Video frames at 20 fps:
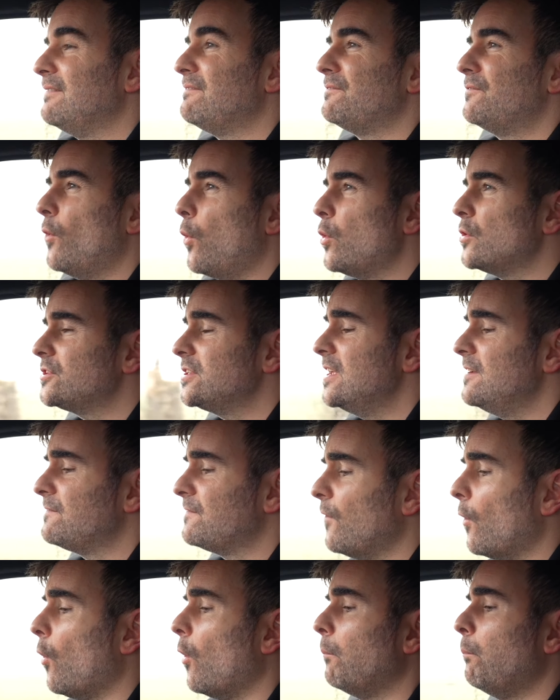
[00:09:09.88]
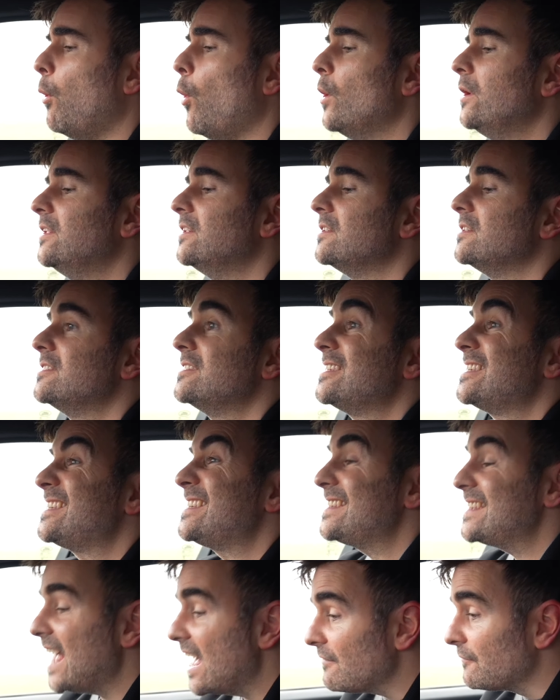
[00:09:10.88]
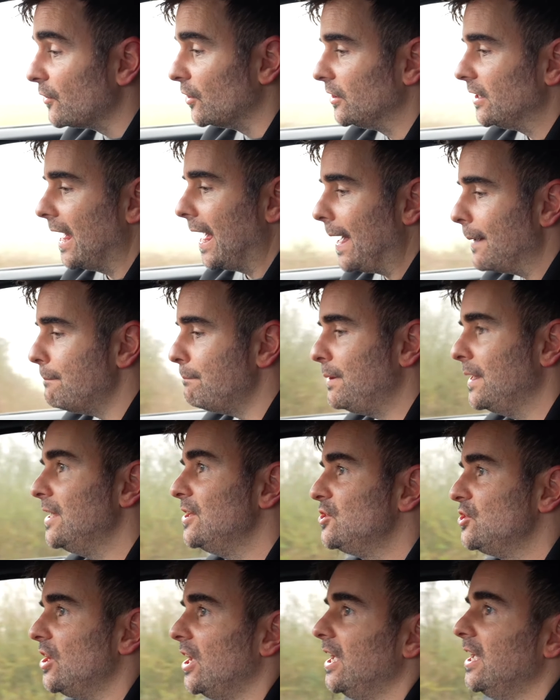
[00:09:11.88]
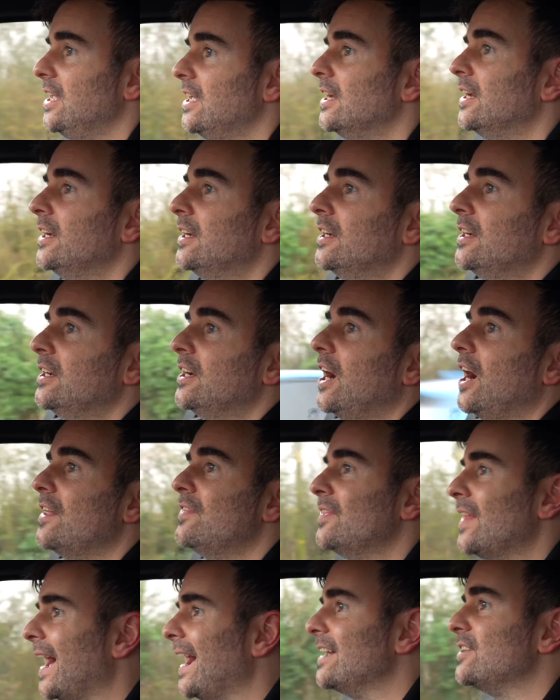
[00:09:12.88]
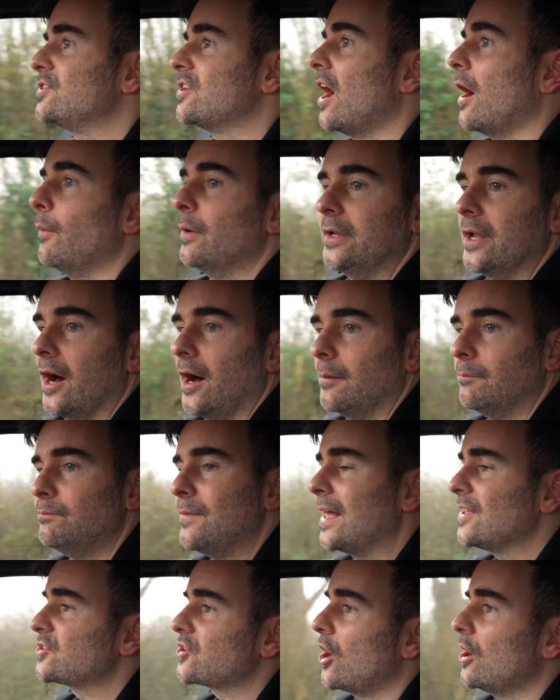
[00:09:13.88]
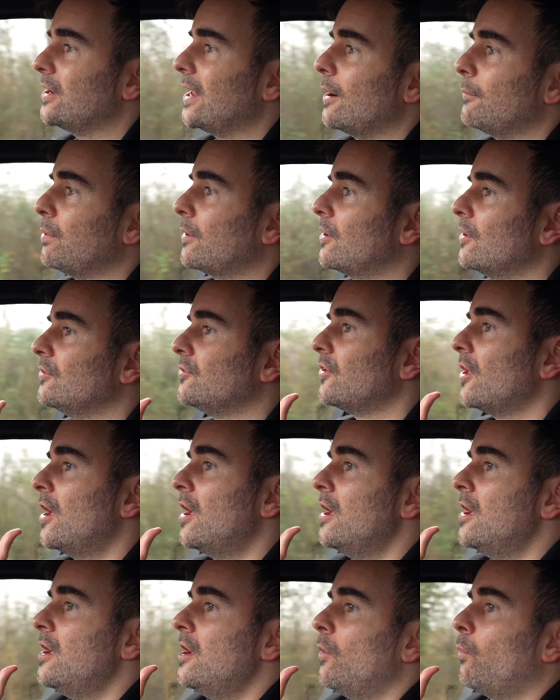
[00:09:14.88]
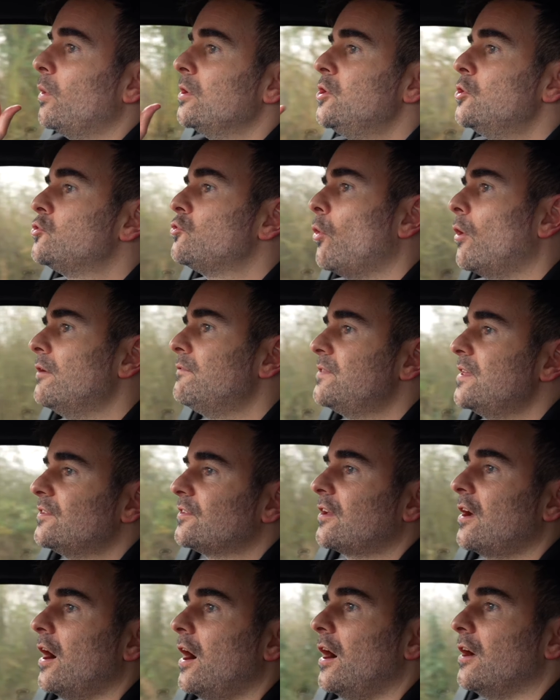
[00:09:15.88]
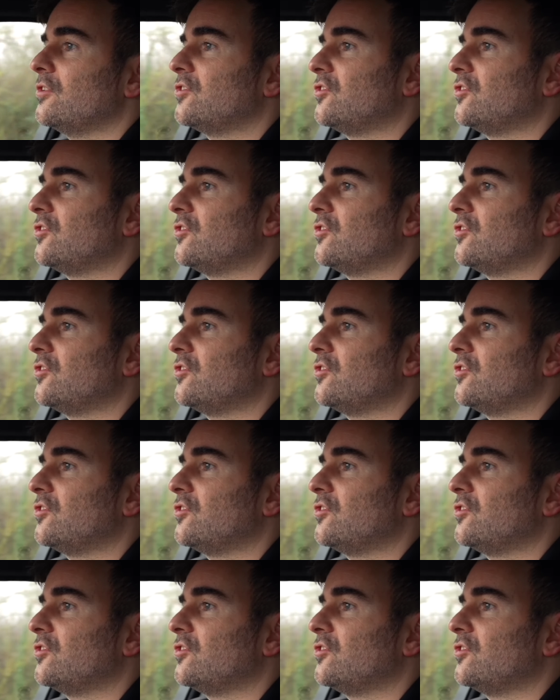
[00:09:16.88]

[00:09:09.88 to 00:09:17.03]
44.7 mpg, and that is going up. That's going up because when you drive this car